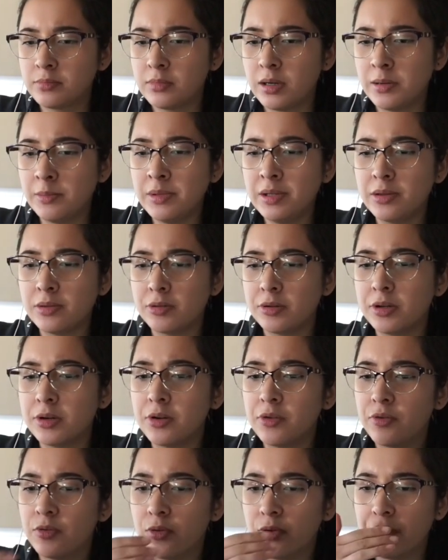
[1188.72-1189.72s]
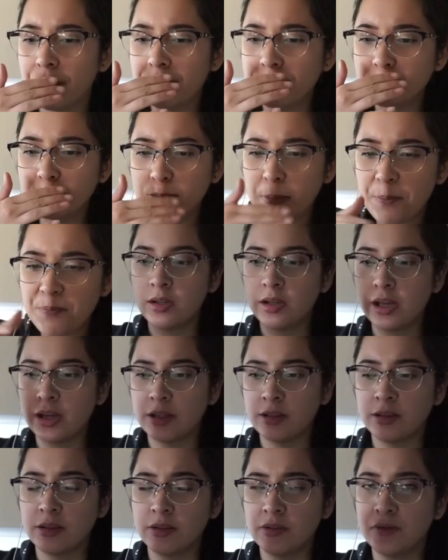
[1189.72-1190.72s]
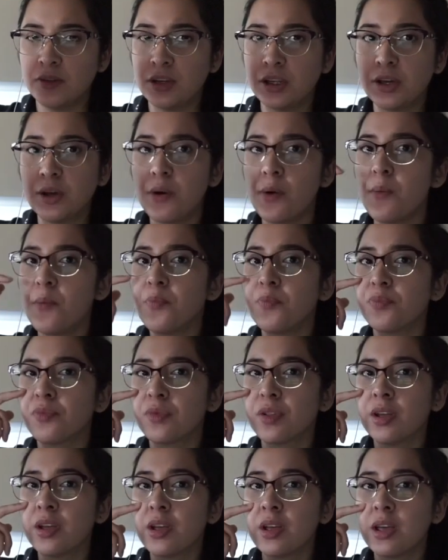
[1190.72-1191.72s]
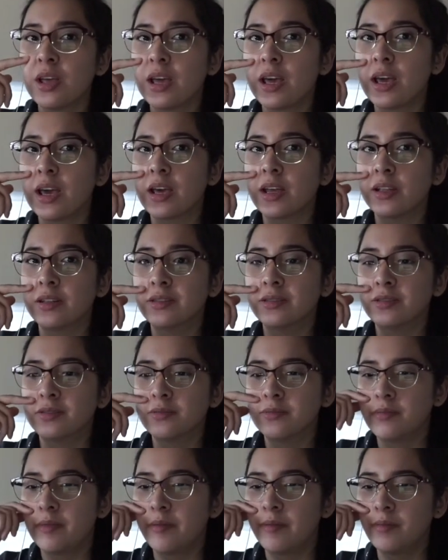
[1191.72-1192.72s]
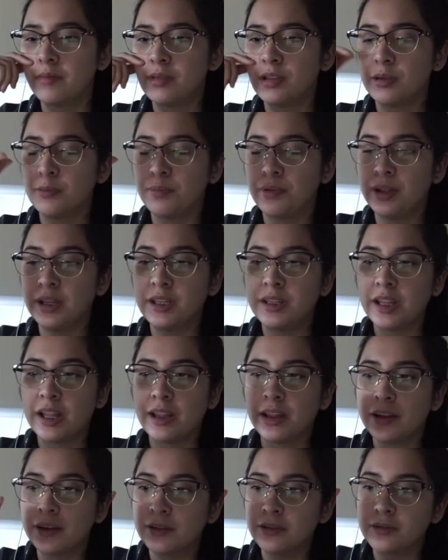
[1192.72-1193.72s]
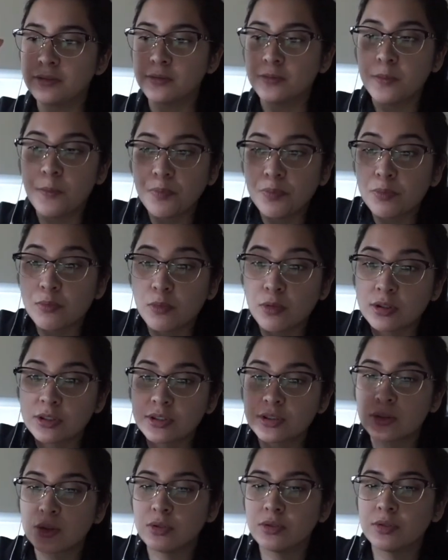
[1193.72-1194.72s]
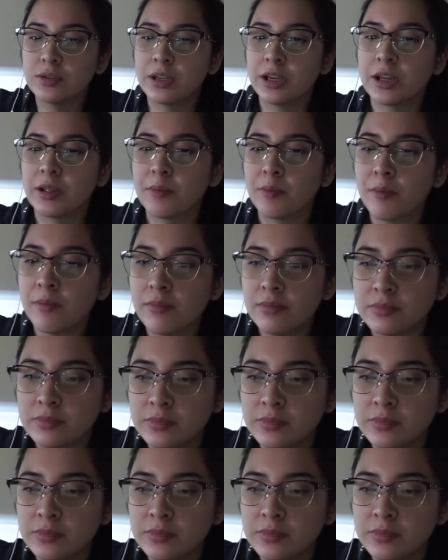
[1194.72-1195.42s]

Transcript: I'm at 304 in the video, and they're playing that little Morse code again.